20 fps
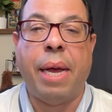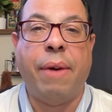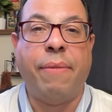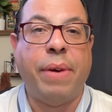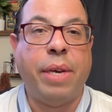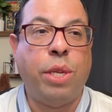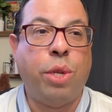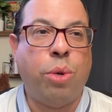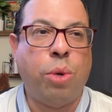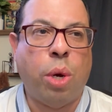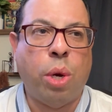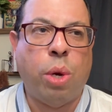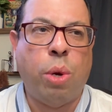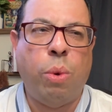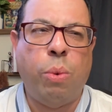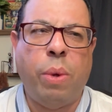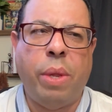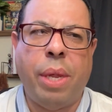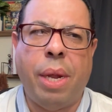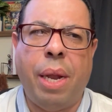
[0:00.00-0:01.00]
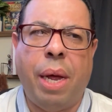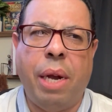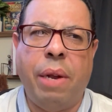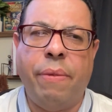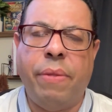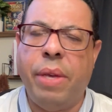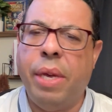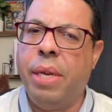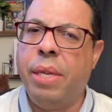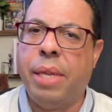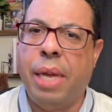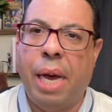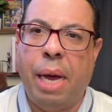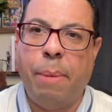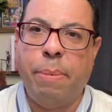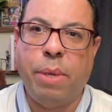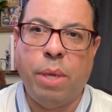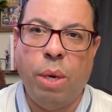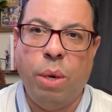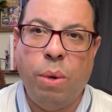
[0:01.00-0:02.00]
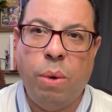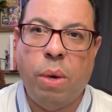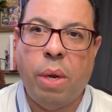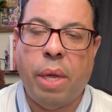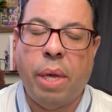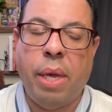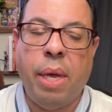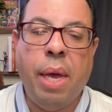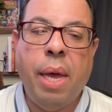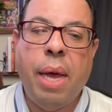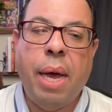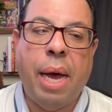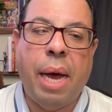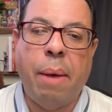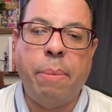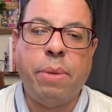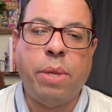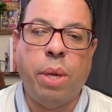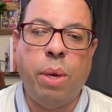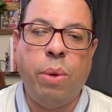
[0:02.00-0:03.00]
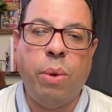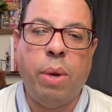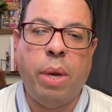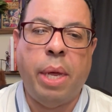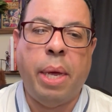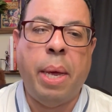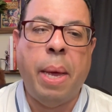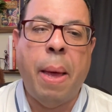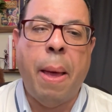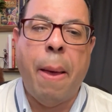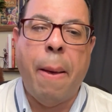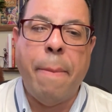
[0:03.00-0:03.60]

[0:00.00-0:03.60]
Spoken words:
Have I struggled with a lot of things? Absolutely. Absolutely.